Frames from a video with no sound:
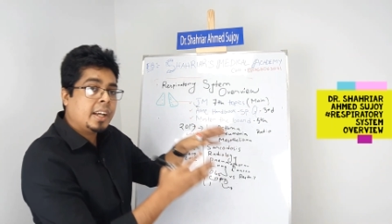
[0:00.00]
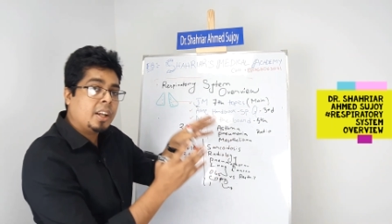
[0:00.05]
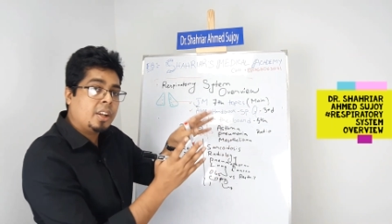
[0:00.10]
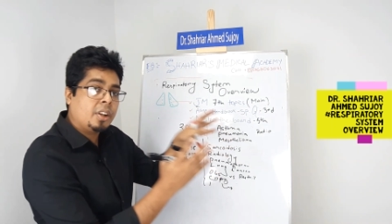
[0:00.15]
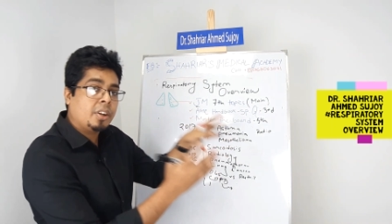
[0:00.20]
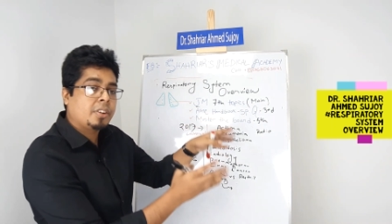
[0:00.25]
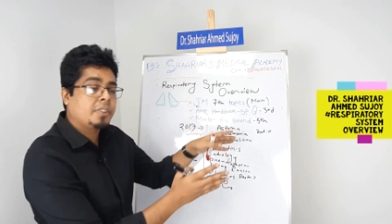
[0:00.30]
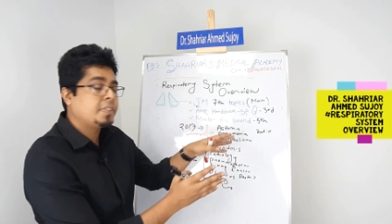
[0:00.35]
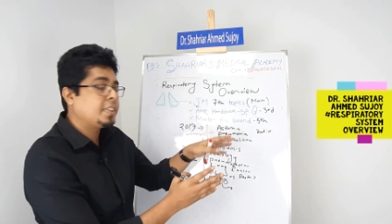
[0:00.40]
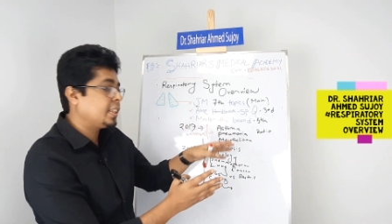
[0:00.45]
a
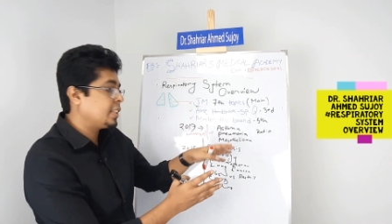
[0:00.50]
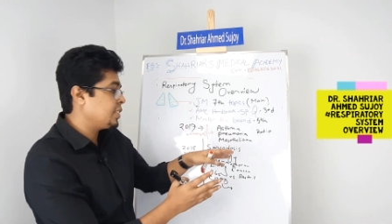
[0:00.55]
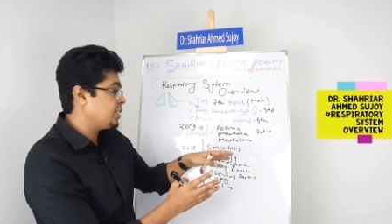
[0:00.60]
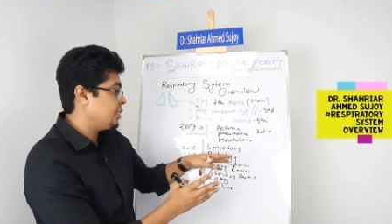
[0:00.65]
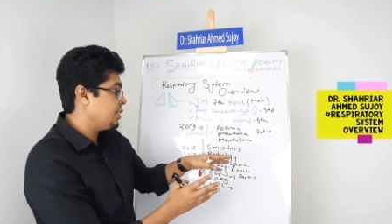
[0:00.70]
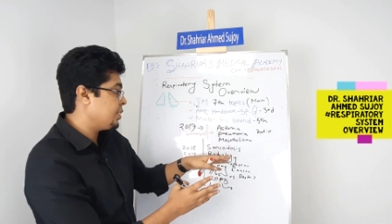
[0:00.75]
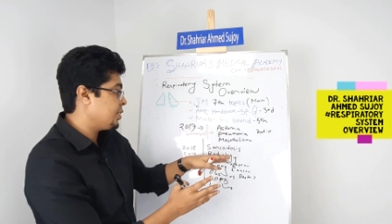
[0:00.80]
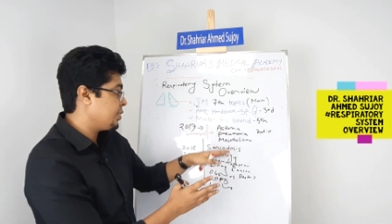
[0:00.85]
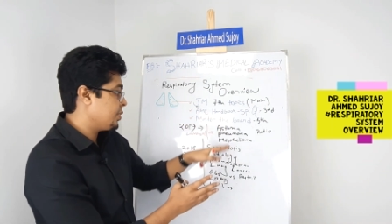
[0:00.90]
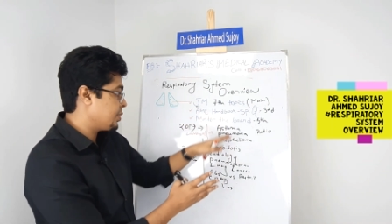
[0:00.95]
lot of things you
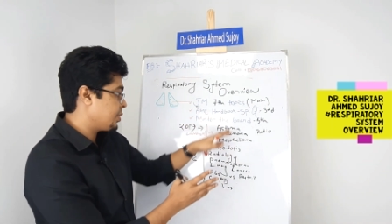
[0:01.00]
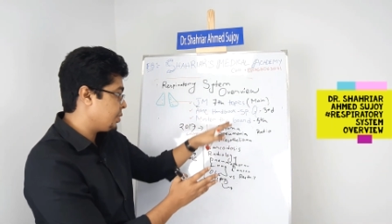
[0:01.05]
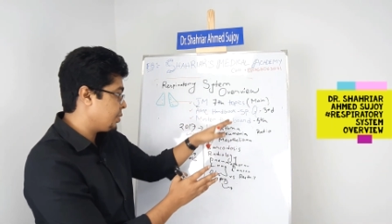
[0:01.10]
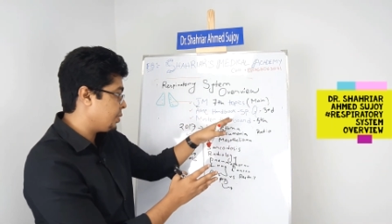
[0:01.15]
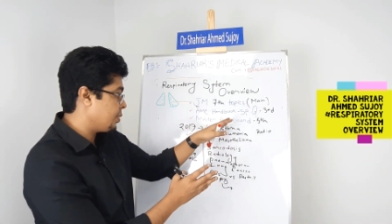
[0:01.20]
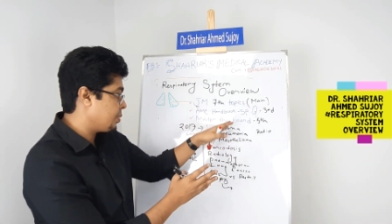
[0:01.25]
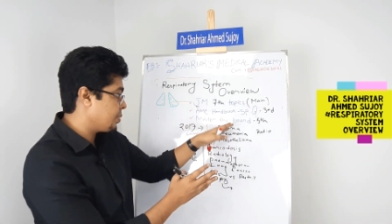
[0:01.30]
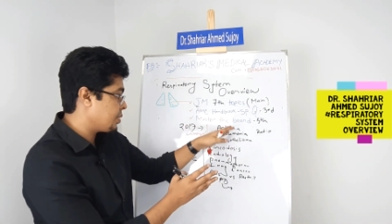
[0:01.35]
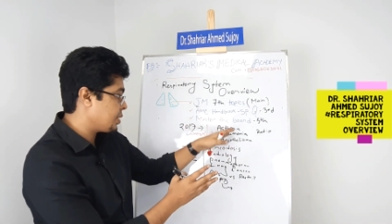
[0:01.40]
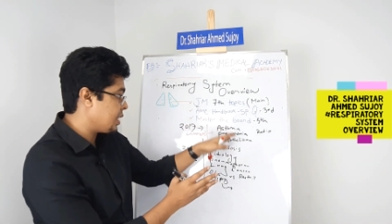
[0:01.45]
need to, so
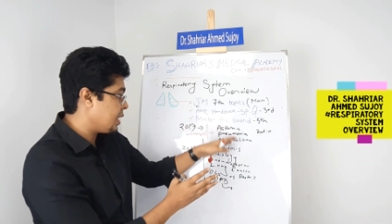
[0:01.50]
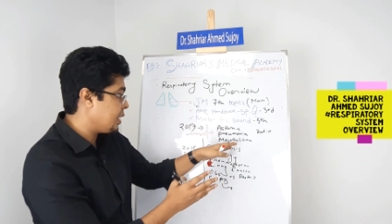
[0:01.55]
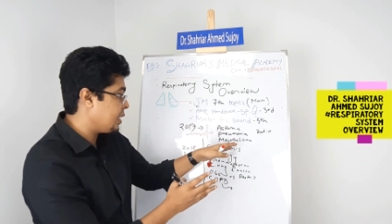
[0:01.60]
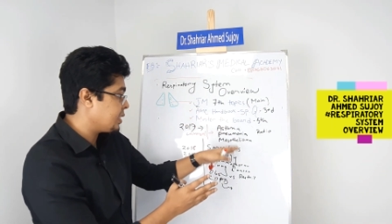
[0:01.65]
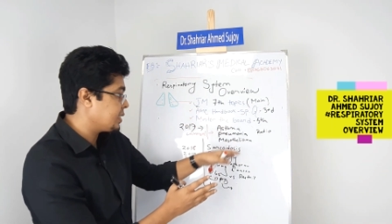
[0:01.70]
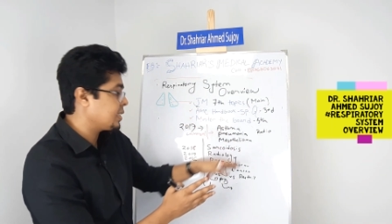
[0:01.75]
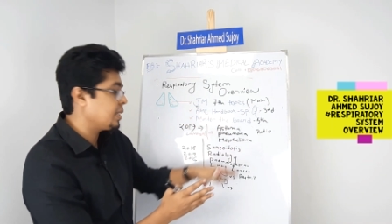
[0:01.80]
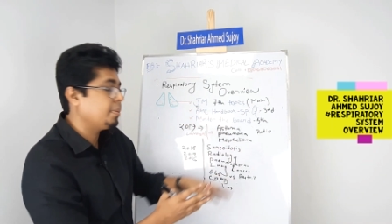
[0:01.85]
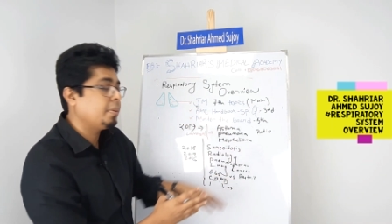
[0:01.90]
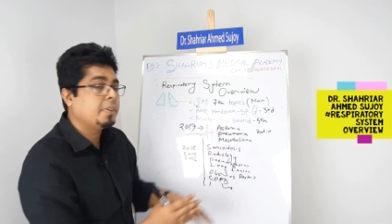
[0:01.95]
those are
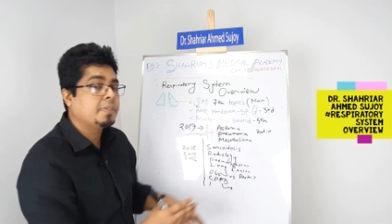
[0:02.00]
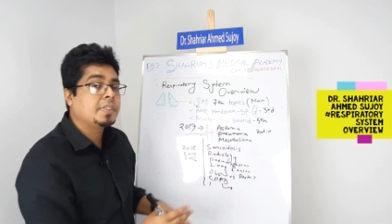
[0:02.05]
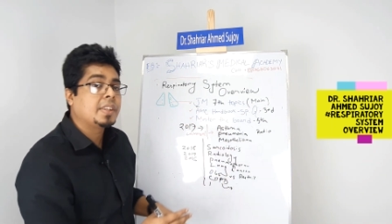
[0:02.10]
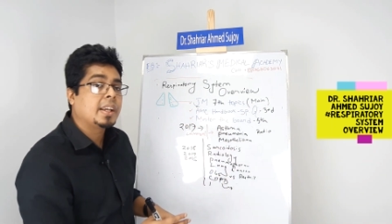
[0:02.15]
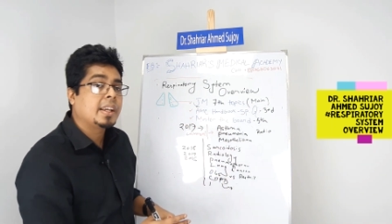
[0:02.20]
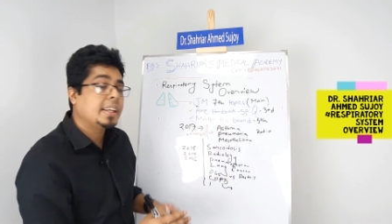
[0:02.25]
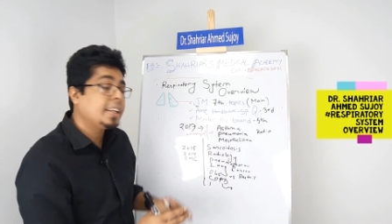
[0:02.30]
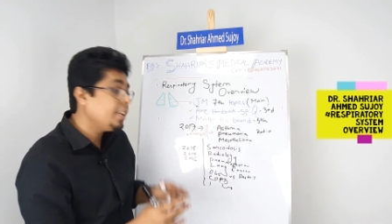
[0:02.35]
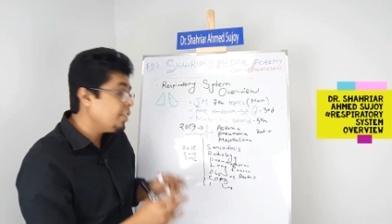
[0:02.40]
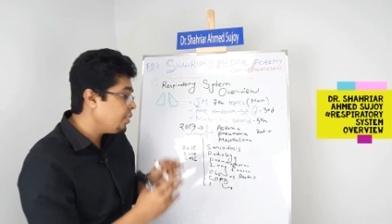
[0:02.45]
some of
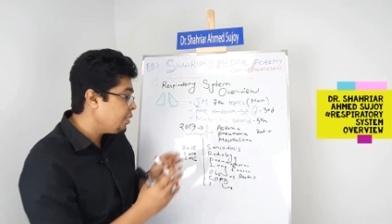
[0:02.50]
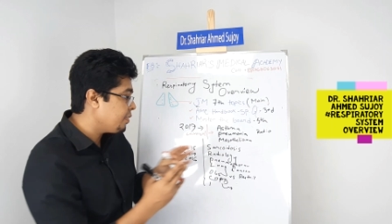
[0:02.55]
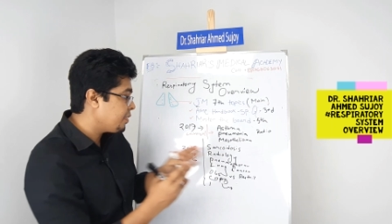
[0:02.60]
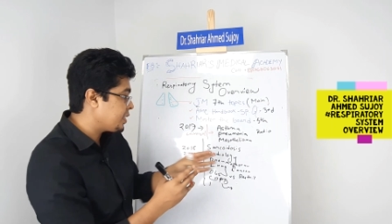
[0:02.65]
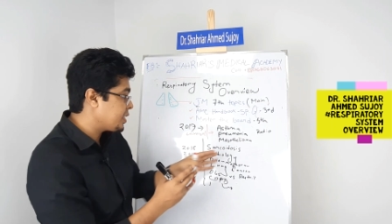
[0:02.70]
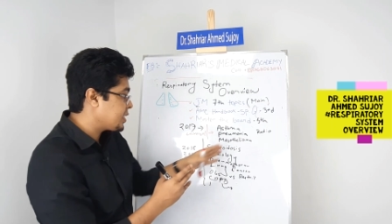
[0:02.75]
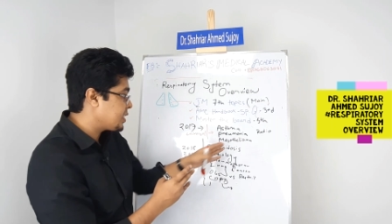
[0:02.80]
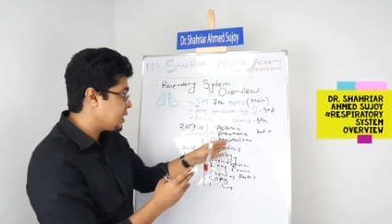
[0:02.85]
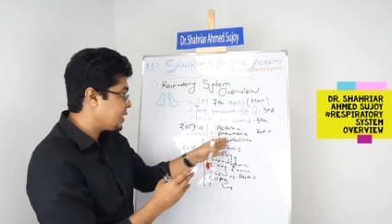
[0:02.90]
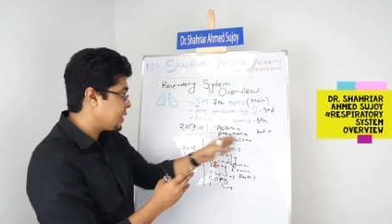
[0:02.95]
the
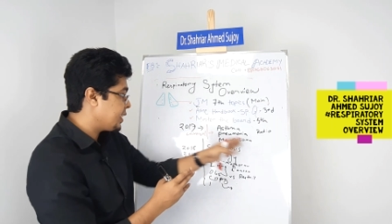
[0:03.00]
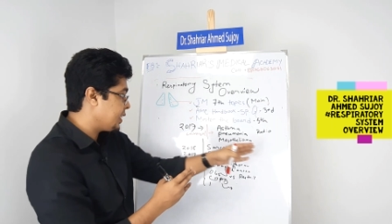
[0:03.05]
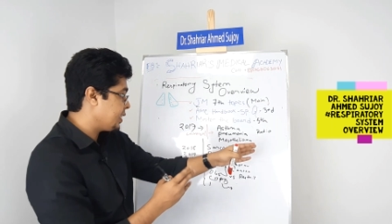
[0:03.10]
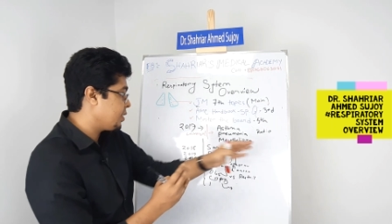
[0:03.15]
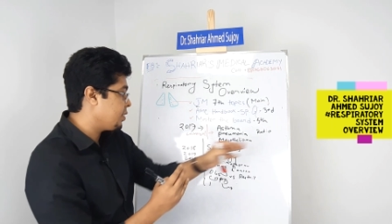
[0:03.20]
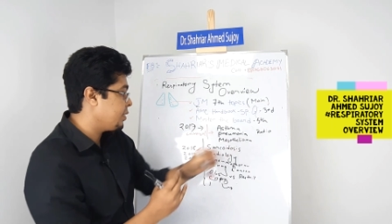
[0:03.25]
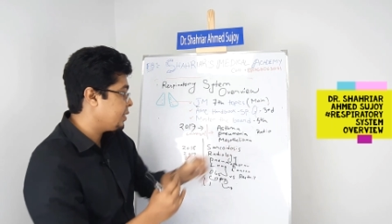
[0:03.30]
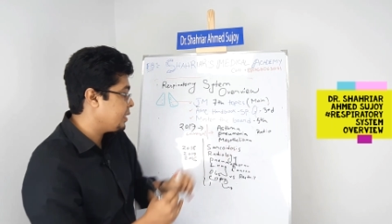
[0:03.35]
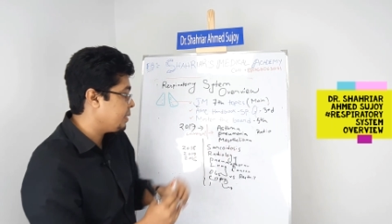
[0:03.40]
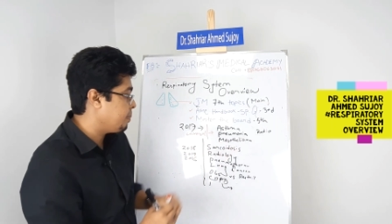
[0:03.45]
universal things,
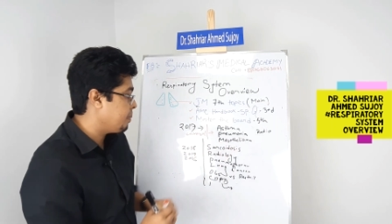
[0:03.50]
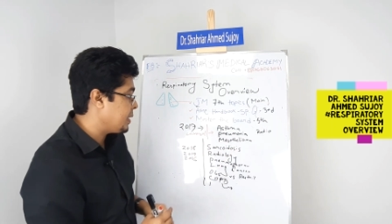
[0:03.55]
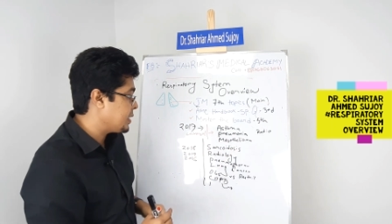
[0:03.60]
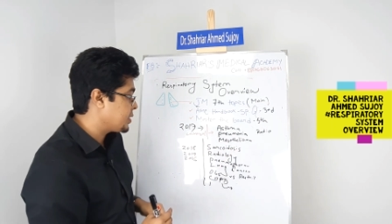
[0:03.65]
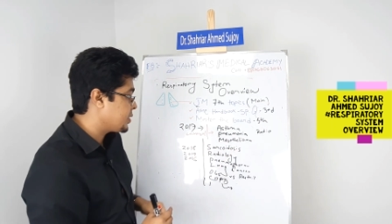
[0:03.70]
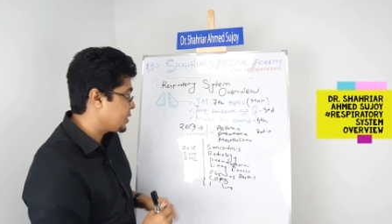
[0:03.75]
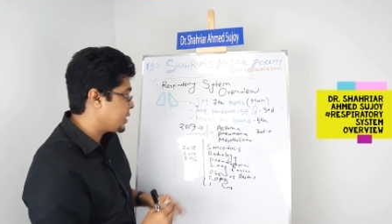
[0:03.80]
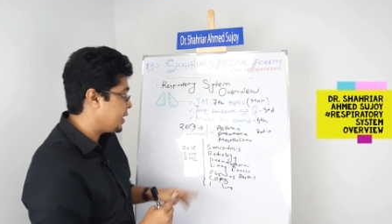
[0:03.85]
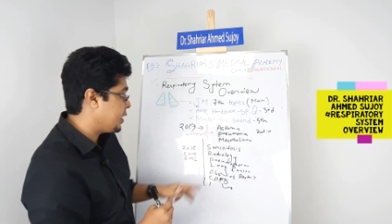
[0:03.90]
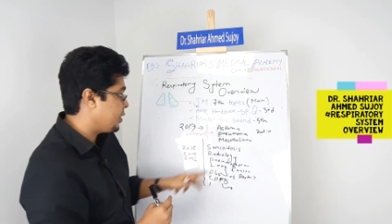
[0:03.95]
including the
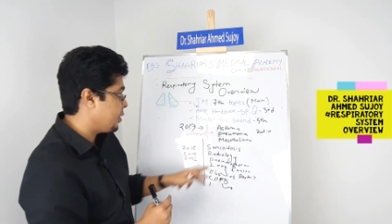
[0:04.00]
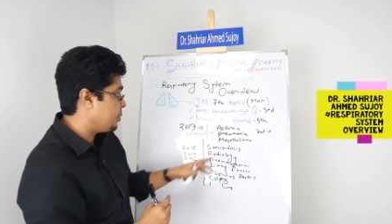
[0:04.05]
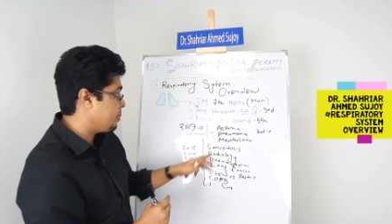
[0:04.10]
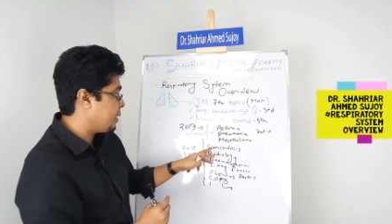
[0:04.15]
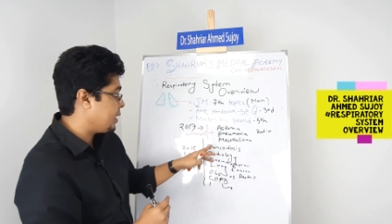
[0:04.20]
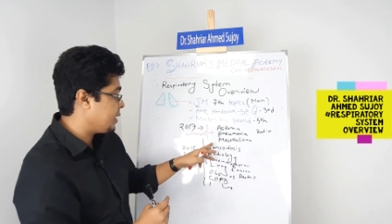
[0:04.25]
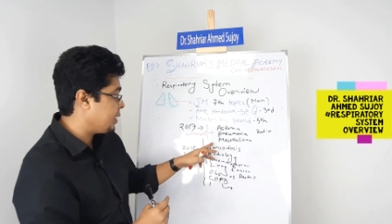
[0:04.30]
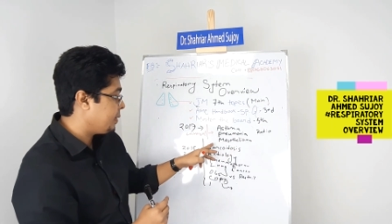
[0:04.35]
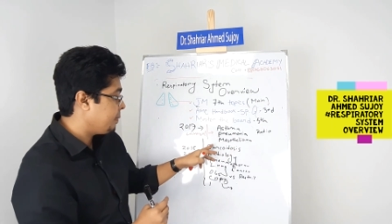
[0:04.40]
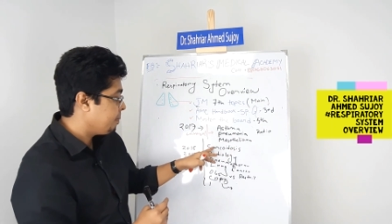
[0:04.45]

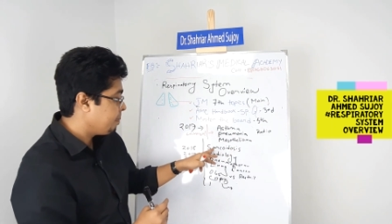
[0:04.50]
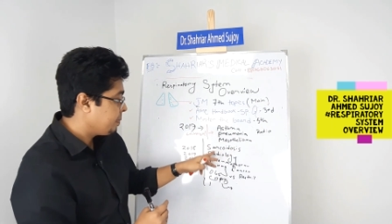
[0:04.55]
mesothelioma.